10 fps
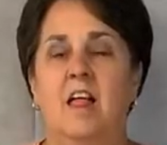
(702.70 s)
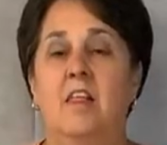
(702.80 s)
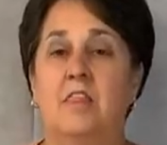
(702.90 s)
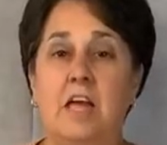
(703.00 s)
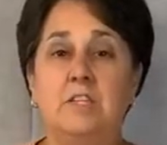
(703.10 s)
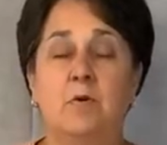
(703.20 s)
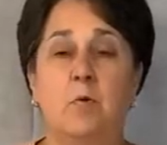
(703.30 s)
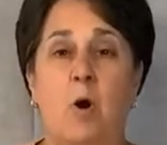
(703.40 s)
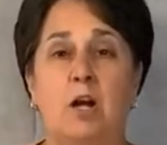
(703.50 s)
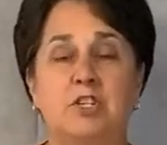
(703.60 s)
Thanks for
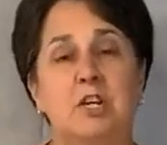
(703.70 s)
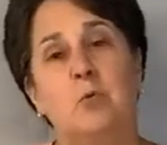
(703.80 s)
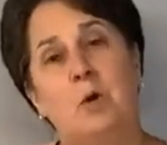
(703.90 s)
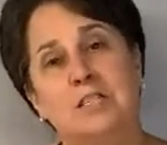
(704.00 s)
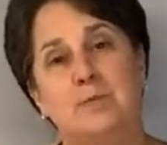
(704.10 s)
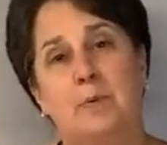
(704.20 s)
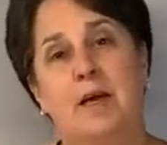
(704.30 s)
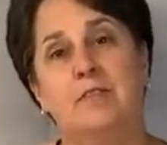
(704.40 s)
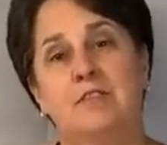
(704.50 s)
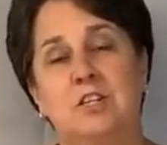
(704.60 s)
watching What's
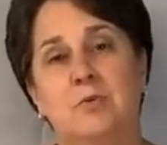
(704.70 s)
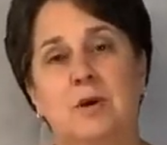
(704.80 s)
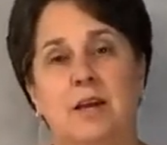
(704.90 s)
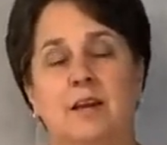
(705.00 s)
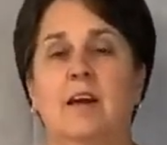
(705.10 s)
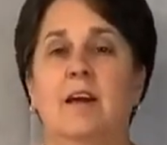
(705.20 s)
Beth Doing?